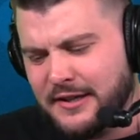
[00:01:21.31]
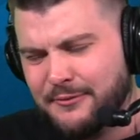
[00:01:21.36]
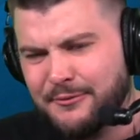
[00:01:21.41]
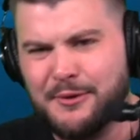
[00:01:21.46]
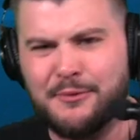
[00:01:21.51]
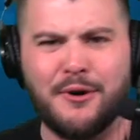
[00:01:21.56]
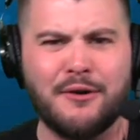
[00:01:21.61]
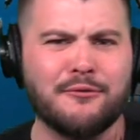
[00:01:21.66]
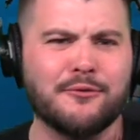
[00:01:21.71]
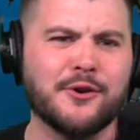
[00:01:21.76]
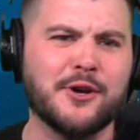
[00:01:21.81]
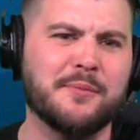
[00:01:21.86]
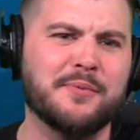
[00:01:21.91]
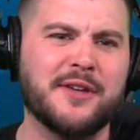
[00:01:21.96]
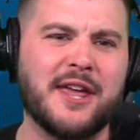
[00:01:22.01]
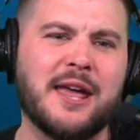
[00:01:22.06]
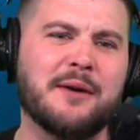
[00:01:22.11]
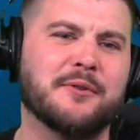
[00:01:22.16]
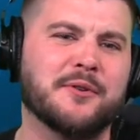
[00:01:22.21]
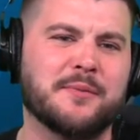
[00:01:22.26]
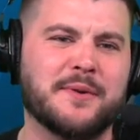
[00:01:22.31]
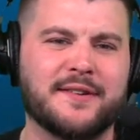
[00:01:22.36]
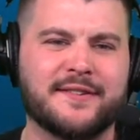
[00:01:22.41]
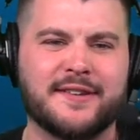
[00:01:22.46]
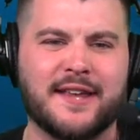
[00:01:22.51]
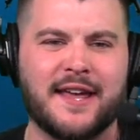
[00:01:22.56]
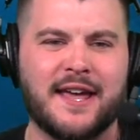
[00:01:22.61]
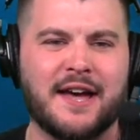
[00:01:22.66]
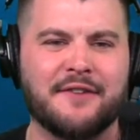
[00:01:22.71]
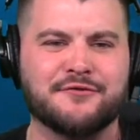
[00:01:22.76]
we won't really be able to be
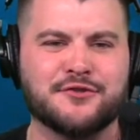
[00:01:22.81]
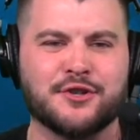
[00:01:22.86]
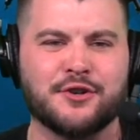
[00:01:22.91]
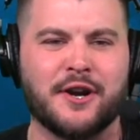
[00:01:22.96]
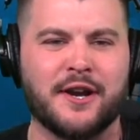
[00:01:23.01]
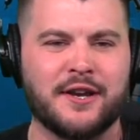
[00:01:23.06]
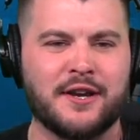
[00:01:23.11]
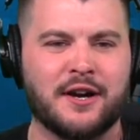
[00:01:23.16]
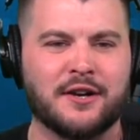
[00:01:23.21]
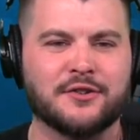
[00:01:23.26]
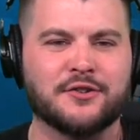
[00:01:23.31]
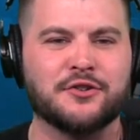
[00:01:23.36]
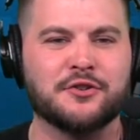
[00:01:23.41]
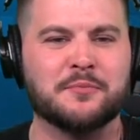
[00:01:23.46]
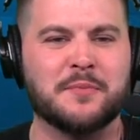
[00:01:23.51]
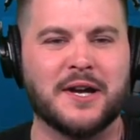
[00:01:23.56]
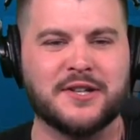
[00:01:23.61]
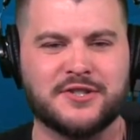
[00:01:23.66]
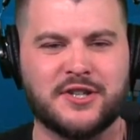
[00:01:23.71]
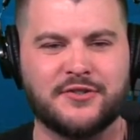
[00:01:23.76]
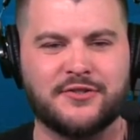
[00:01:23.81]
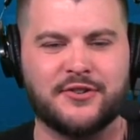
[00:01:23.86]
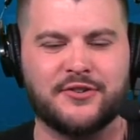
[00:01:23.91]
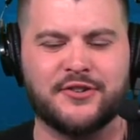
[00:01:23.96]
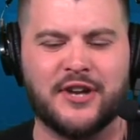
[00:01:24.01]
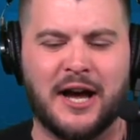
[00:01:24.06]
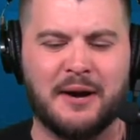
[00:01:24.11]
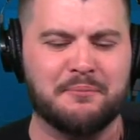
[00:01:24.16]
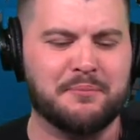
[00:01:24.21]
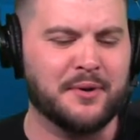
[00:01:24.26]
say F Trae Young too much as he's
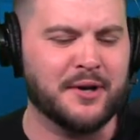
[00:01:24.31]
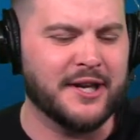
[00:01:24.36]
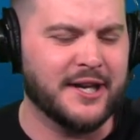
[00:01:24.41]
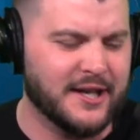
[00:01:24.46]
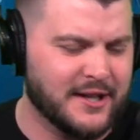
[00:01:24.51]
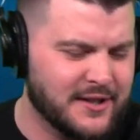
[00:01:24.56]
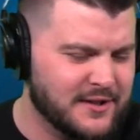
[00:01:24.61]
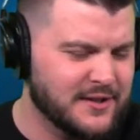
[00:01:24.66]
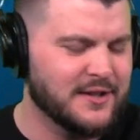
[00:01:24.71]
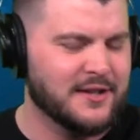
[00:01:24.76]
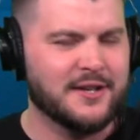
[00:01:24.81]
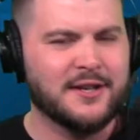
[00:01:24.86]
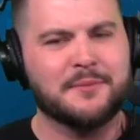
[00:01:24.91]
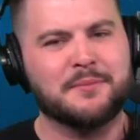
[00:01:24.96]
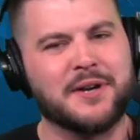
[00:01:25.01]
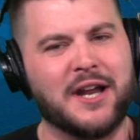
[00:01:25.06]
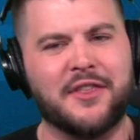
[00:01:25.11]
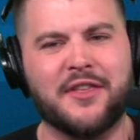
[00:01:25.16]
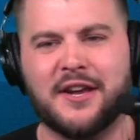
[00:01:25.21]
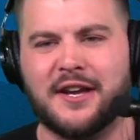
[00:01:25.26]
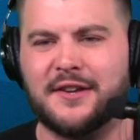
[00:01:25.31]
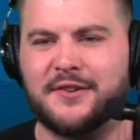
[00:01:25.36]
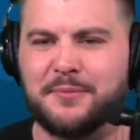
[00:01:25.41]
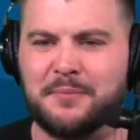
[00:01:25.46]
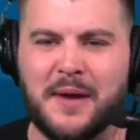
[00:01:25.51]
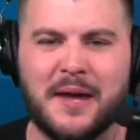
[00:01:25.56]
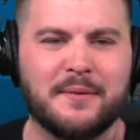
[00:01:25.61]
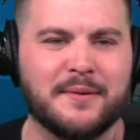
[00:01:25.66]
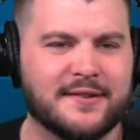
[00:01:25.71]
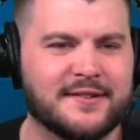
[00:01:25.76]
not playing, but I think it's
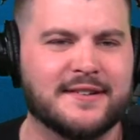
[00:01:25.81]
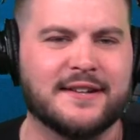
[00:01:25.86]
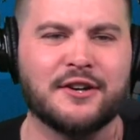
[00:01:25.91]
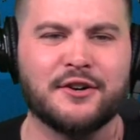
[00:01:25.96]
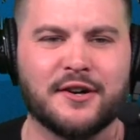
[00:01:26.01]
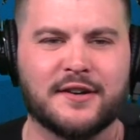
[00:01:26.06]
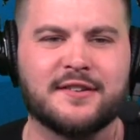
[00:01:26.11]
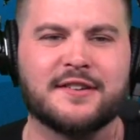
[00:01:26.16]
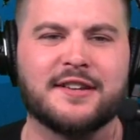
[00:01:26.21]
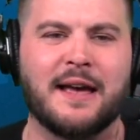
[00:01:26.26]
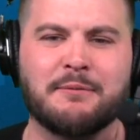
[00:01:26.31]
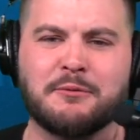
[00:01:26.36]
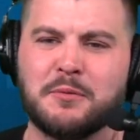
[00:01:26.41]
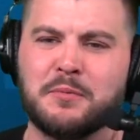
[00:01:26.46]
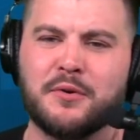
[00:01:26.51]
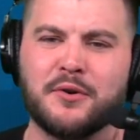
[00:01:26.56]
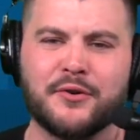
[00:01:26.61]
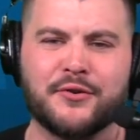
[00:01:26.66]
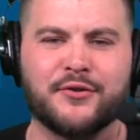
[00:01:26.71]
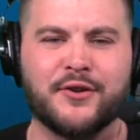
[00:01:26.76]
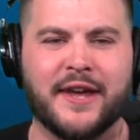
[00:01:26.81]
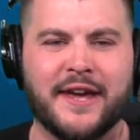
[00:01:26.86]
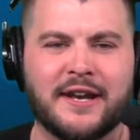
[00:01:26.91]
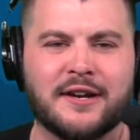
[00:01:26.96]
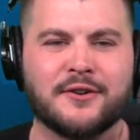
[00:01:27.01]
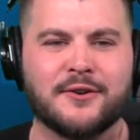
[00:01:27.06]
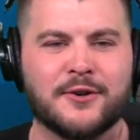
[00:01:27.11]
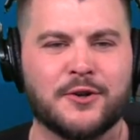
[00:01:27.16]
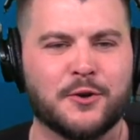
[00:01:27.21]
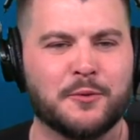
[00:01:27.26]
maybe still acceptable to say it
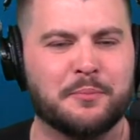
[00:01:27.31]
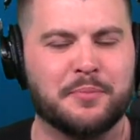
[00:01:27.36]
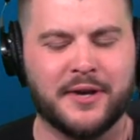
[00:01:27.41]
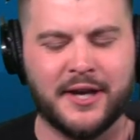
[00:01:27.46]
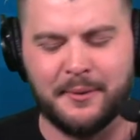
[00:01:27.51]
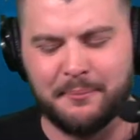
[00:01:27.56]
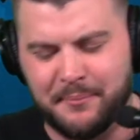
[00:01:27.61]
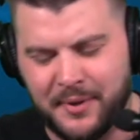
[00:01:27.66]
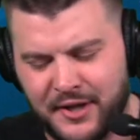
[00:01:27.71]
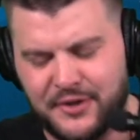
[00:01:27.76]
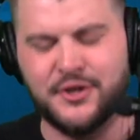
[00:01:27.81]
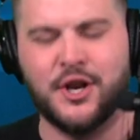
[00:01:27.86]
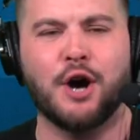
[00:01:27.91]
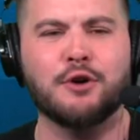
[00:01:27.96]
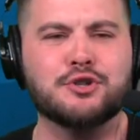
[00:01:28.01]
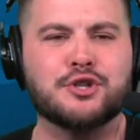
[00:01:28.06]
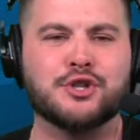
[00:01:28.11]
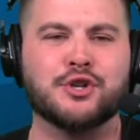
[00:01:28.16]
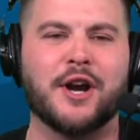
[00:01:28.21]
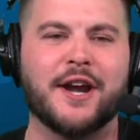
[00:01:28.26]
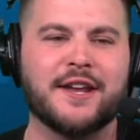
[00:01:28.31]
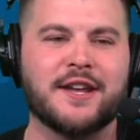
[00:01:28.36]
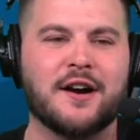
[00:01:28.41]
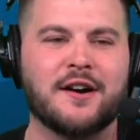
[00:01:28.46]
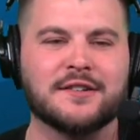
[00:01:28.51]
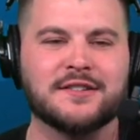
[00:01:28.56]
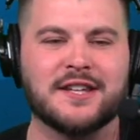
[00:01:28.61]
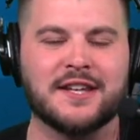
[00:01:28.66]
a little bit. But no Trae Young